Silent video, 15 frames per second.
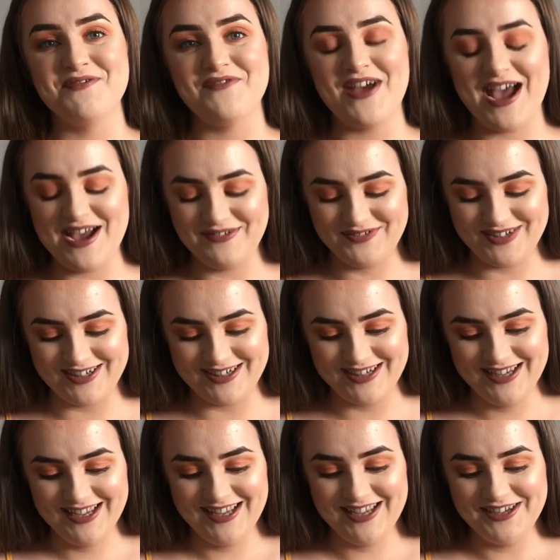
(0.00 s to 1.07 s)
it forever
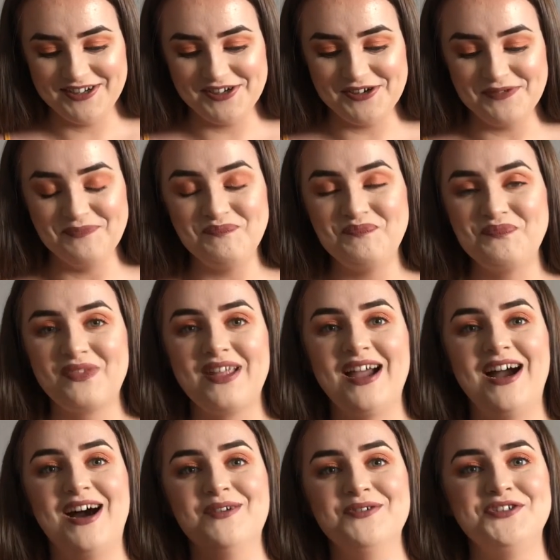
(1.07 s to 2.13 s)
um,
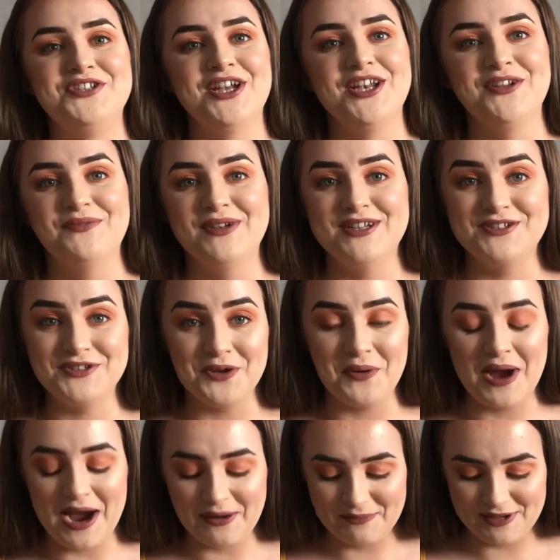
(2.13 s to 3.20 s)
I was genuinely so
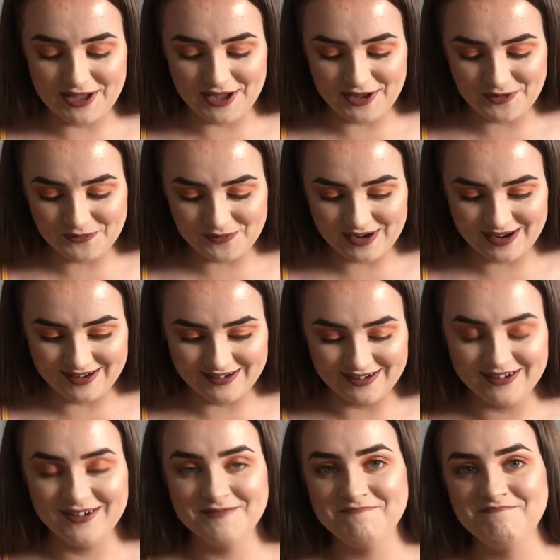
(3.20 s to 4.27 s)
happy
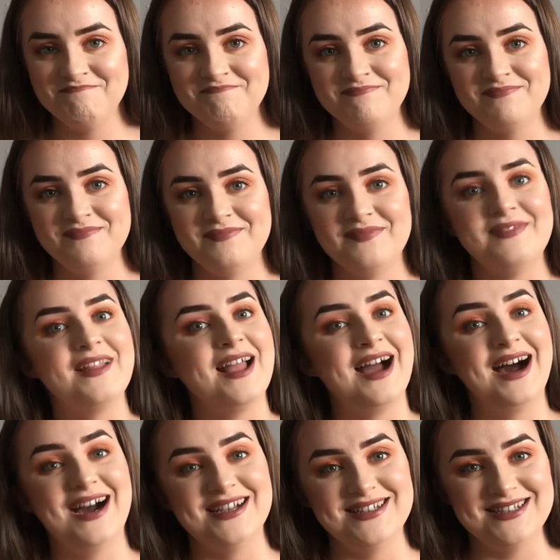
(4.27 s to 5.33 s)
when
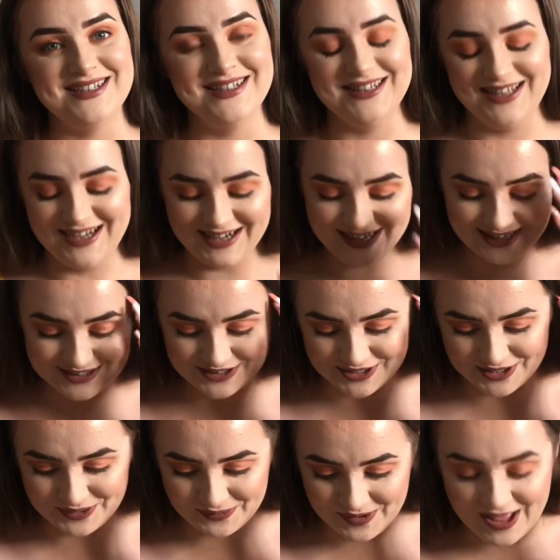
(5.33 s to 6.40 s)
I seen that
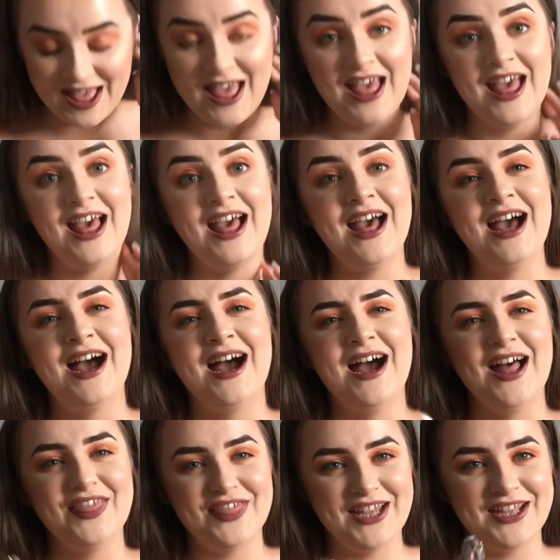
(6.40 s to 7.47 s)
so
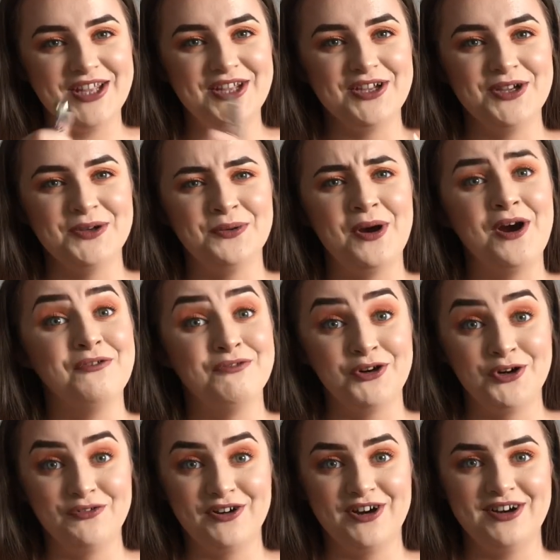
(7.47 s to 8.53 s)
thank you
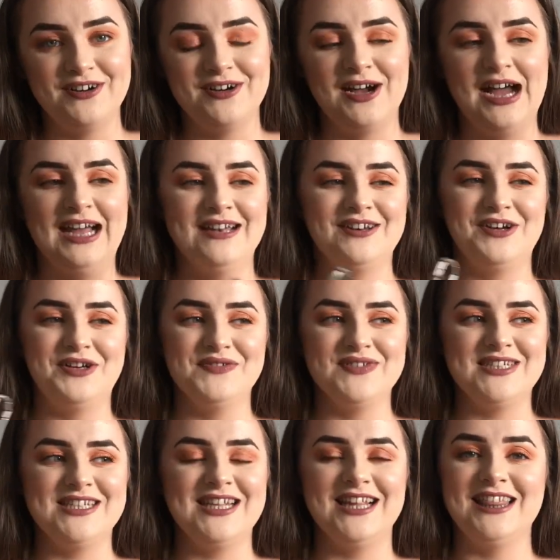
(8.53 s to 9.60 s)
Aurora and
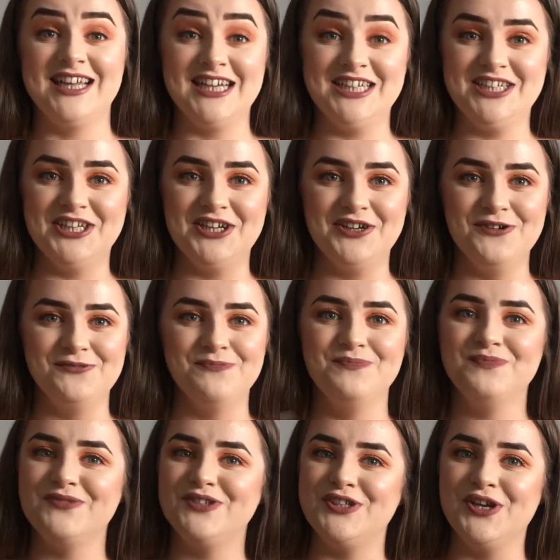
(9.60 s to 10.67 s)
obviously thank you
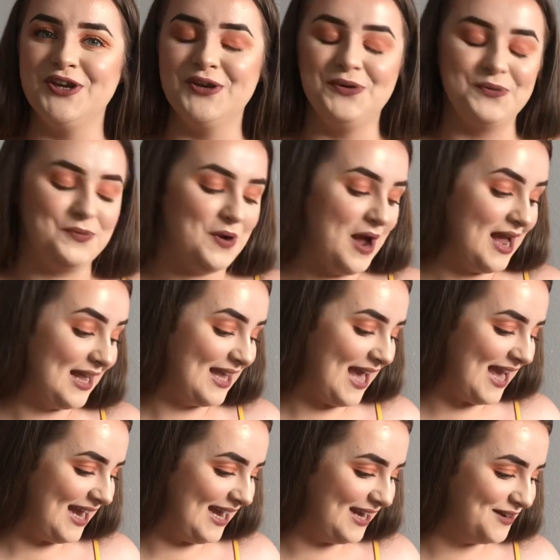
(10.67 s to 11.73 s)
to
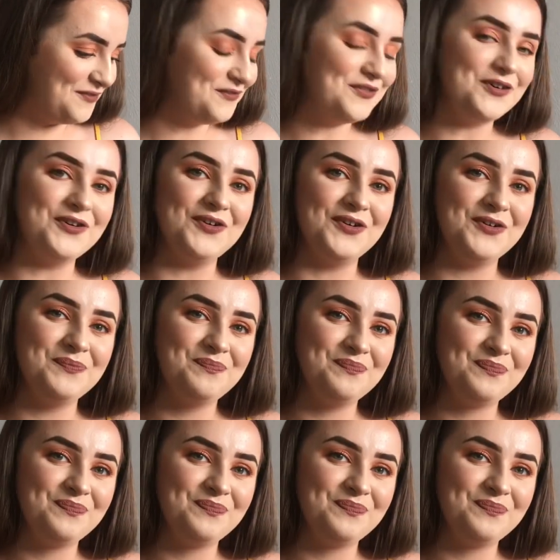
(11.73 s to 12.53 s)
Kane for